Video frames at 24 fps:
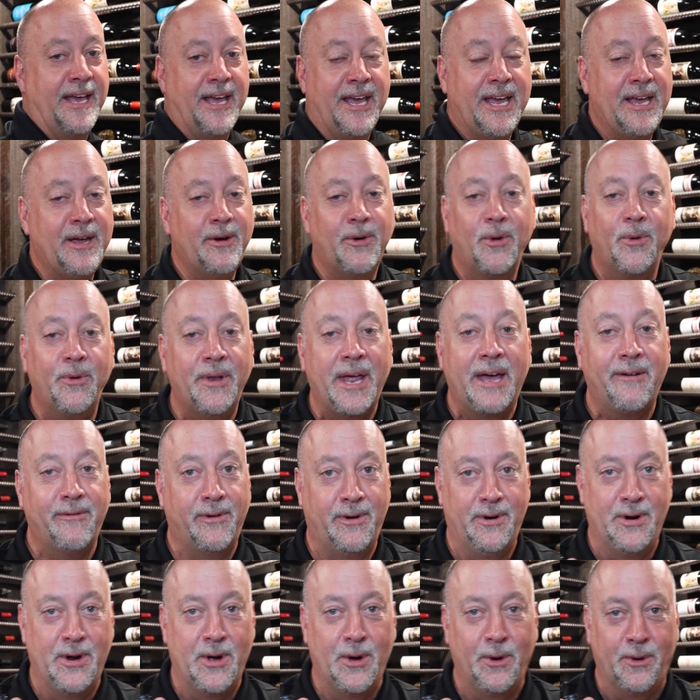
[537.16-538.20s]
He'll
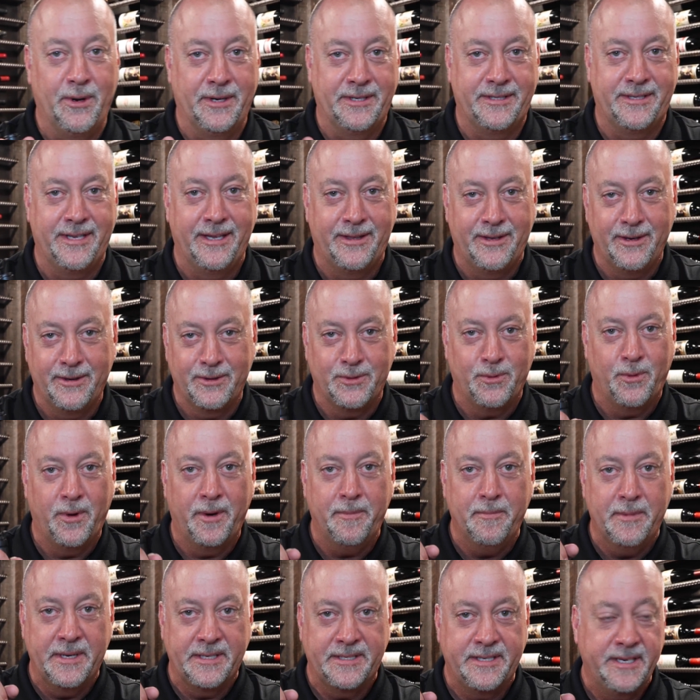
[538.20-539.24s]
never notice that there's
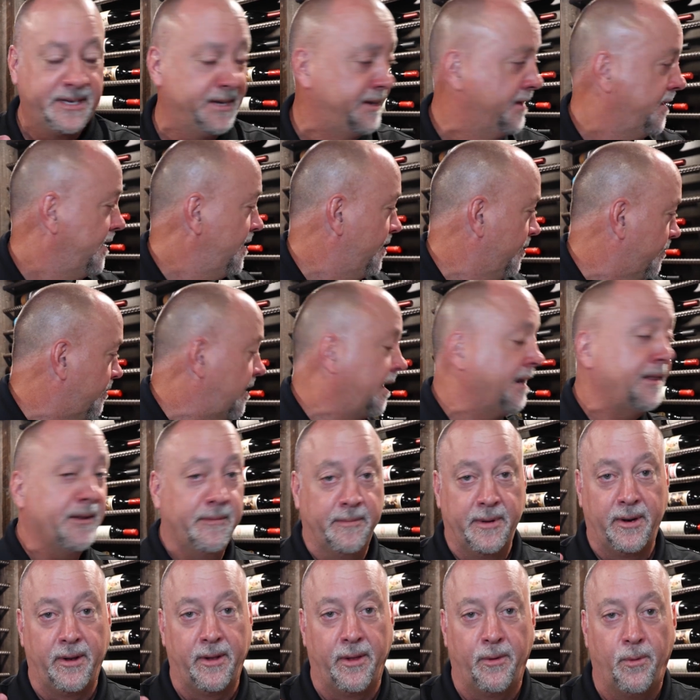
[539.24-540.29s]
one missing right in the
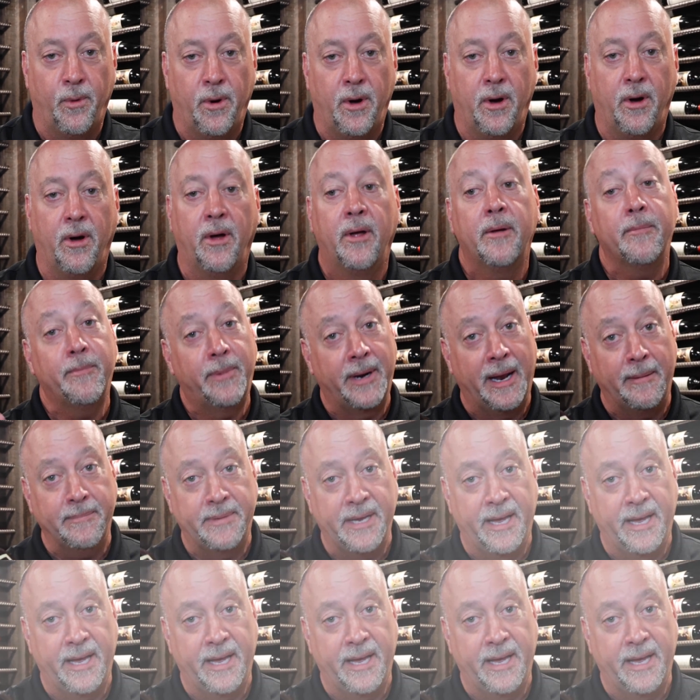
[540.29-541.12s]
middle of the wall, but I'm